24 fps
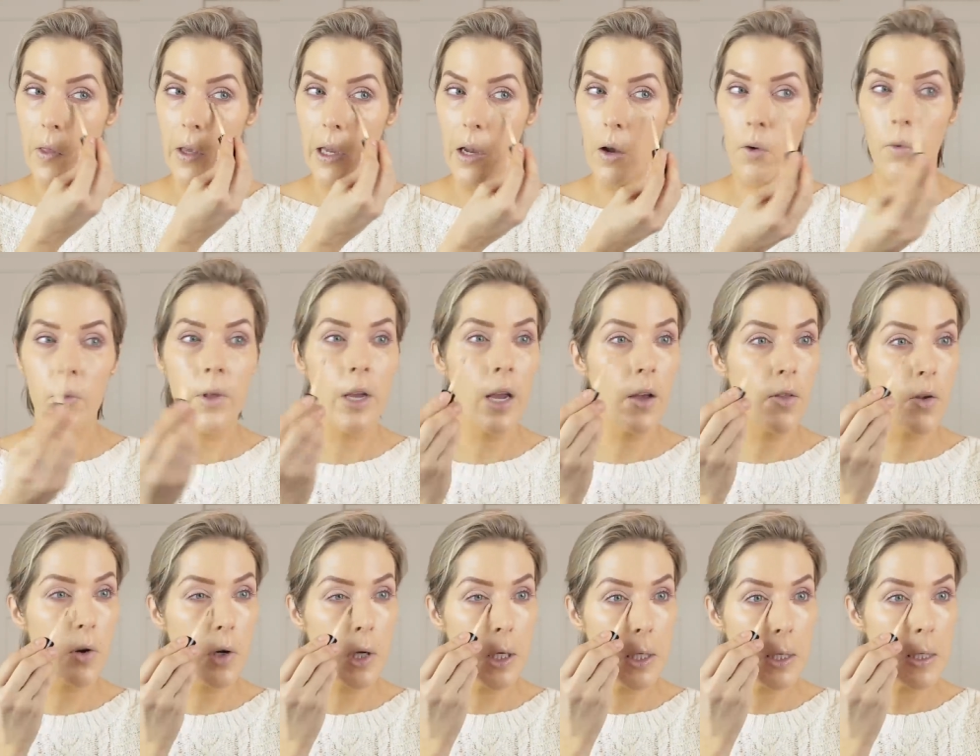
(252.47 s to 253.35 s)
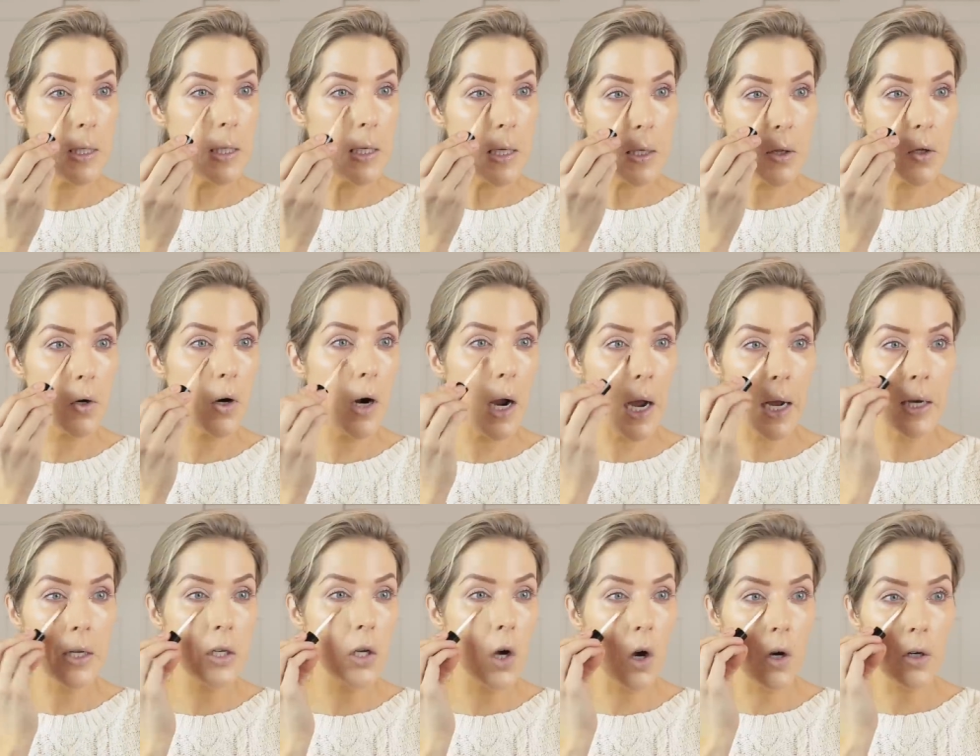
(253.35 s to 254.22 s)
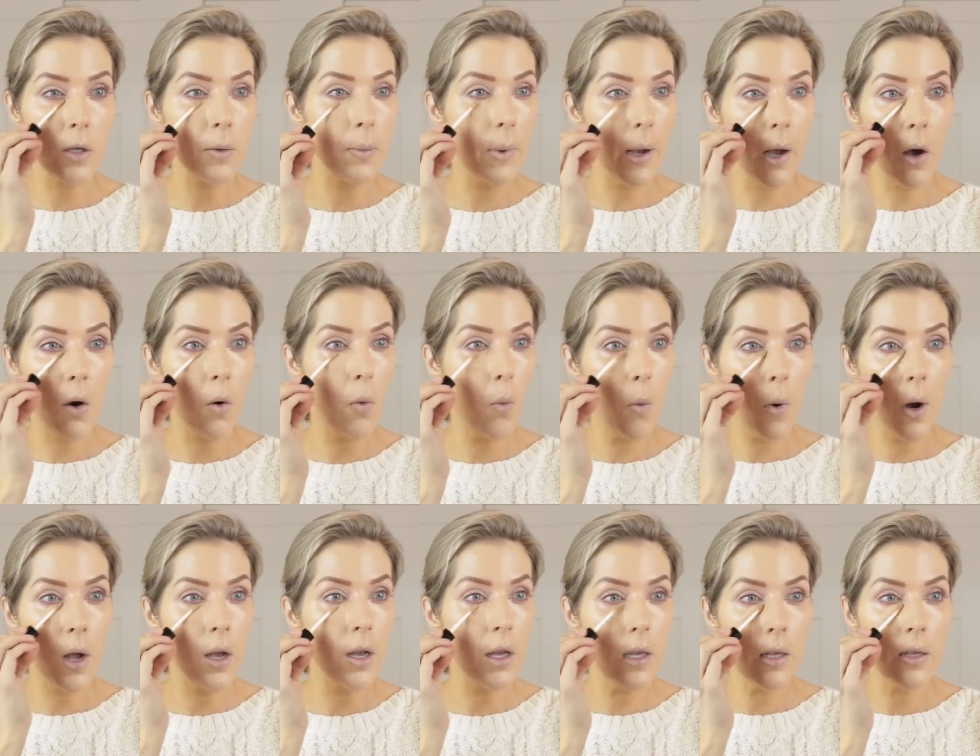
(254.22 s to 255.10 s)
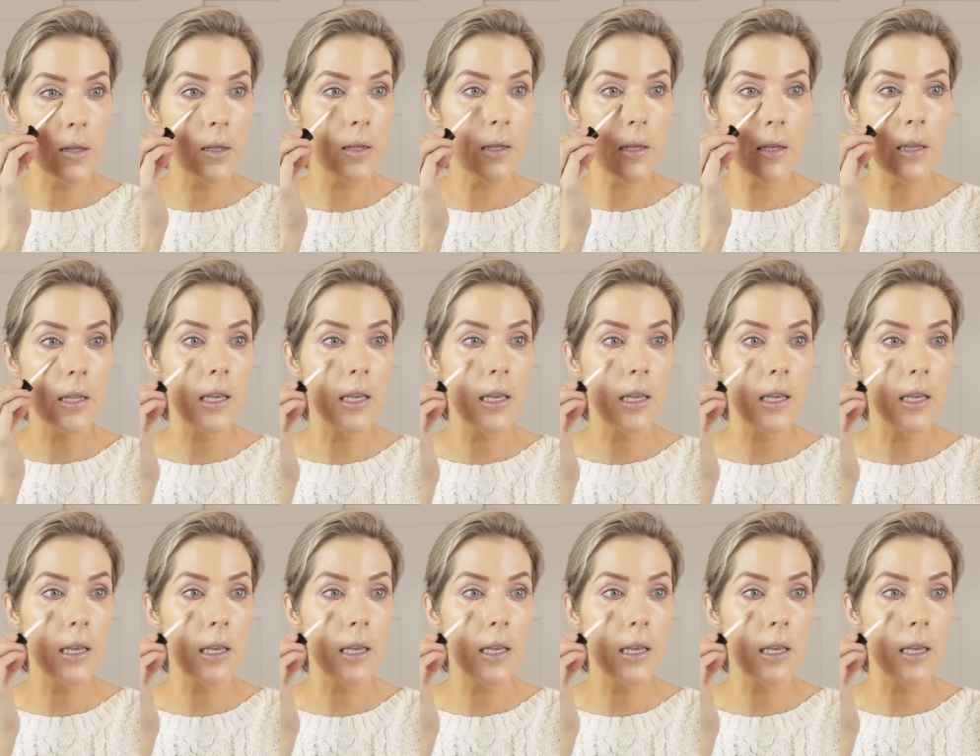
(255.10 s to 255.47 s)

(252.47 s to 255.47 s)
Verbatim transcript: The only other concealer I talked about was